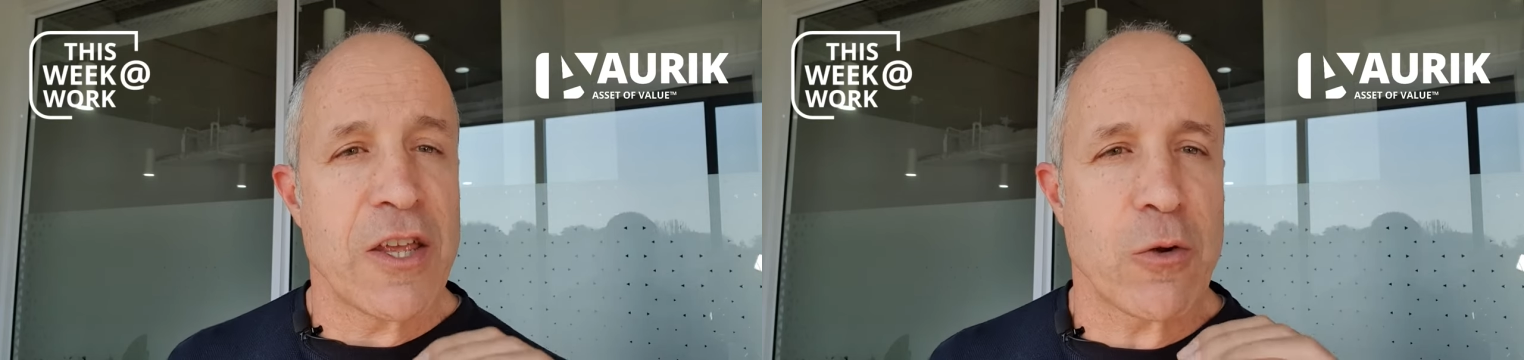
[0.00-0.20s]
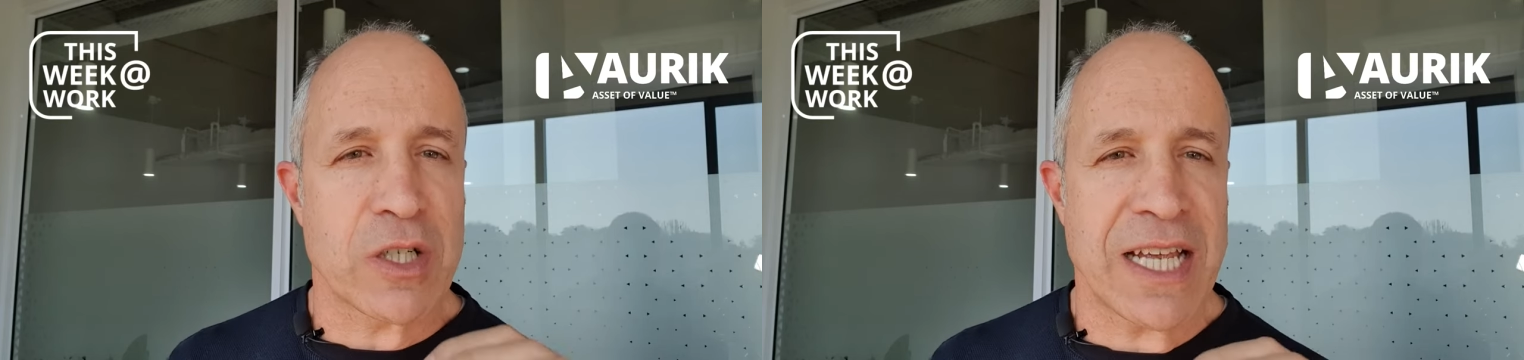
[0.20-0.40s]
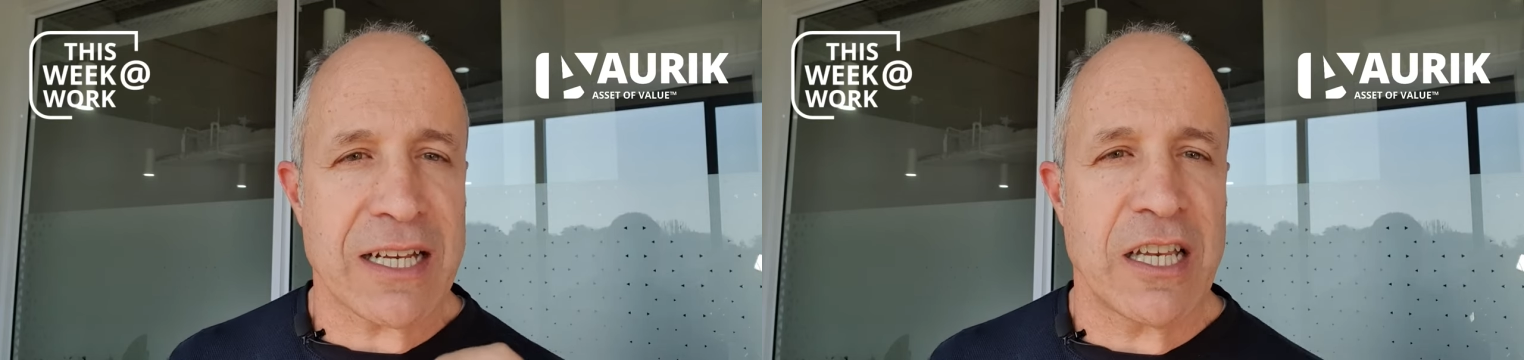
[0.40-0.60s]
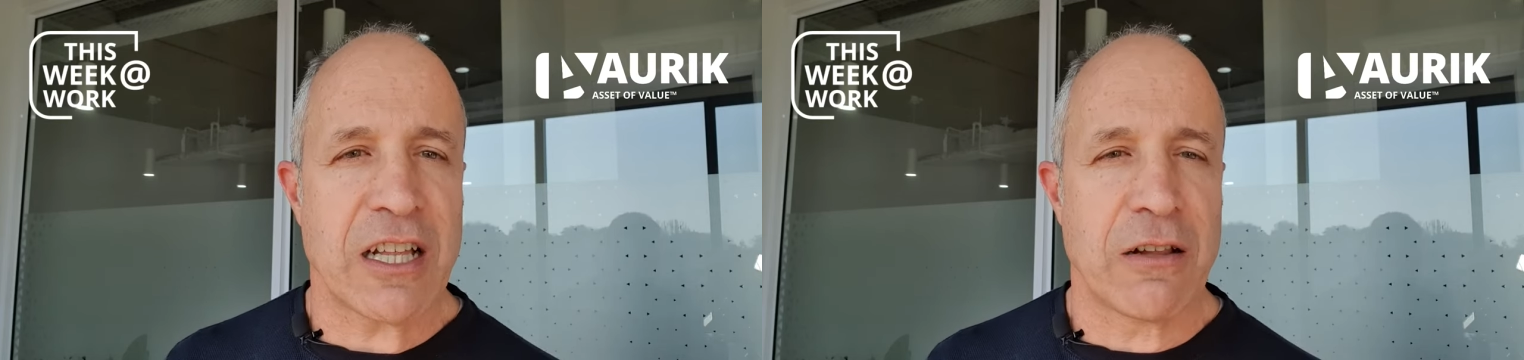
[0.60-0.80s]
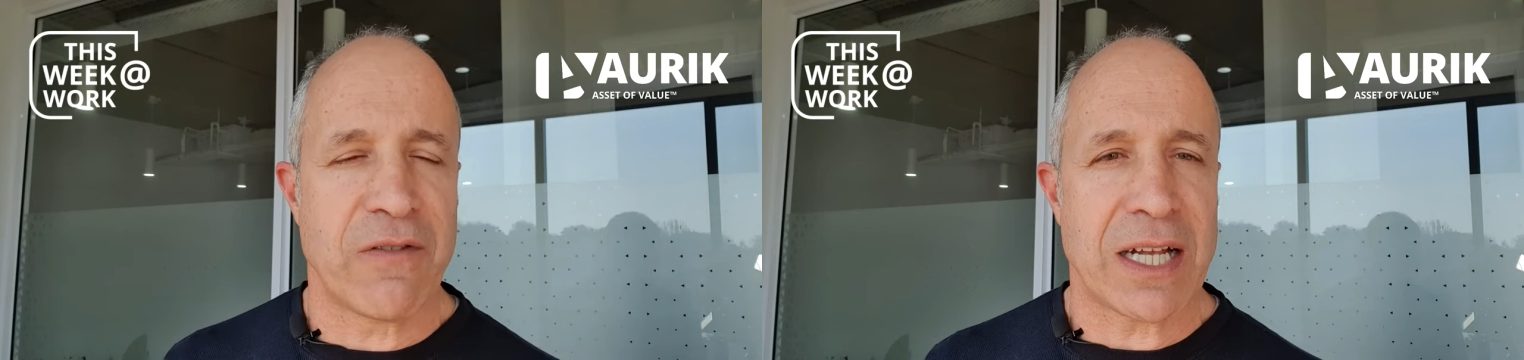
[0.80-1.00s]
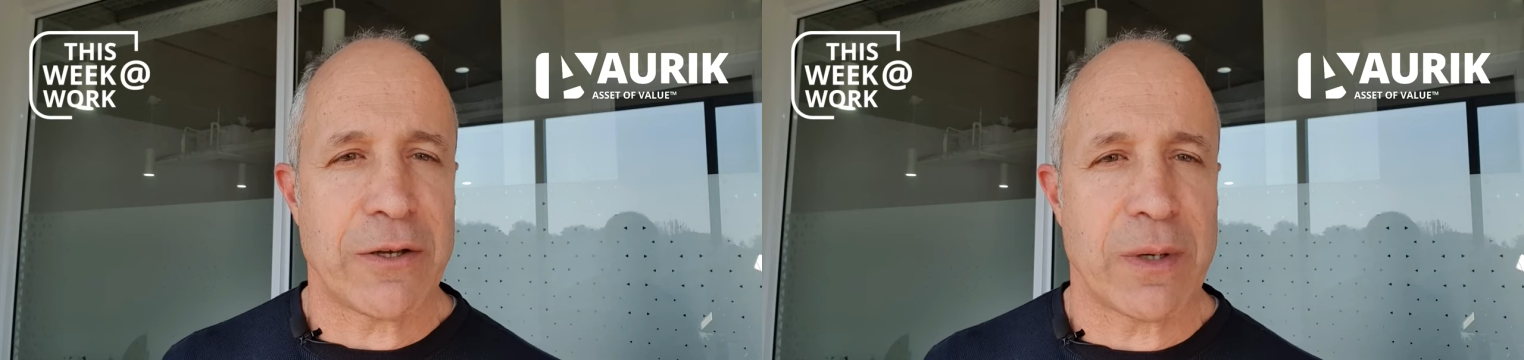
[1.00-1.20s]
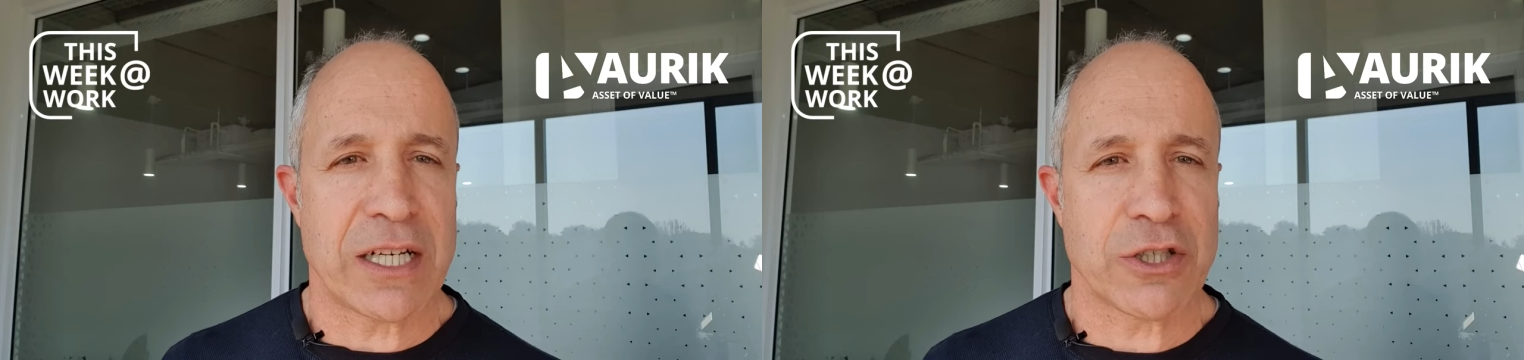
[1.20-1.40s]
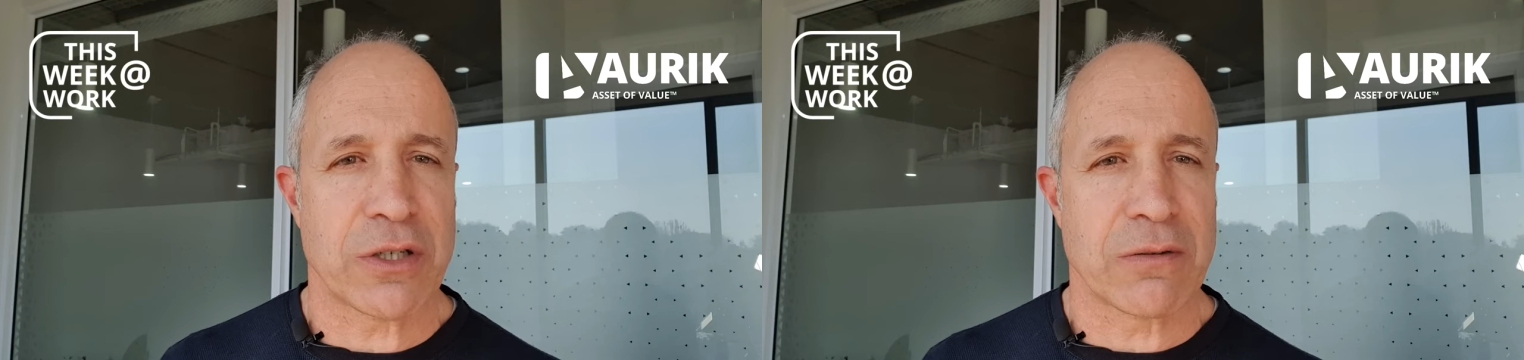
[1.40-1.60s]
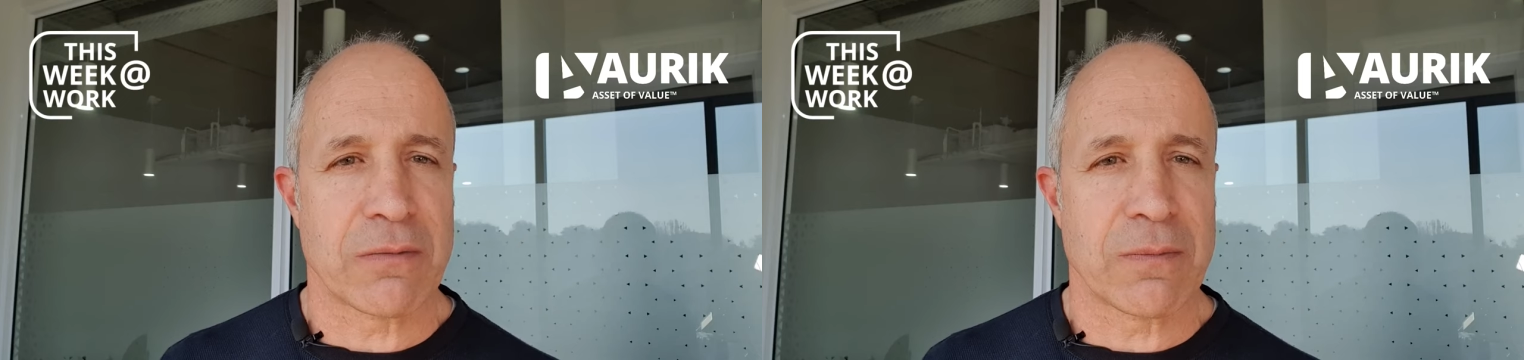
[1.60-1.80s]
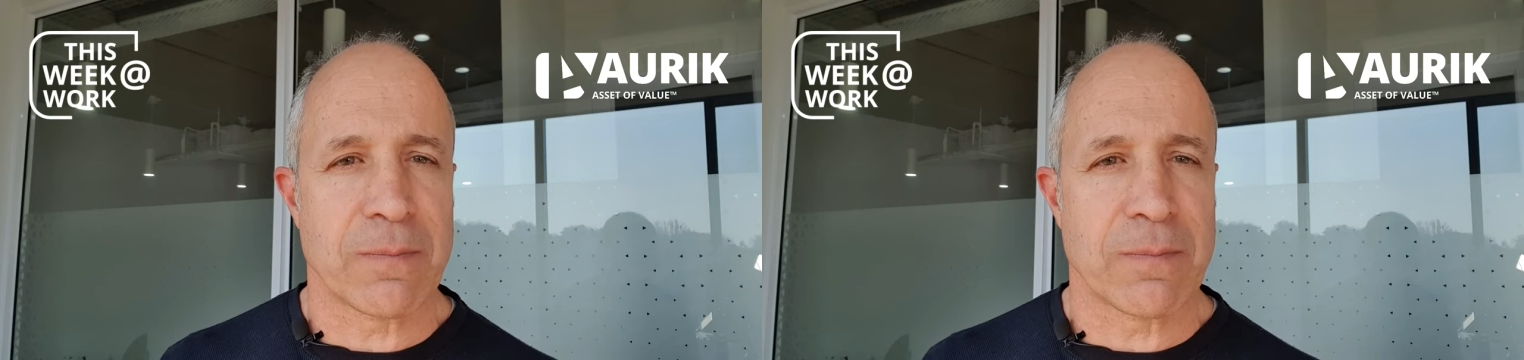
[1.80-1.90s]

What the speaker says: your technical valuation.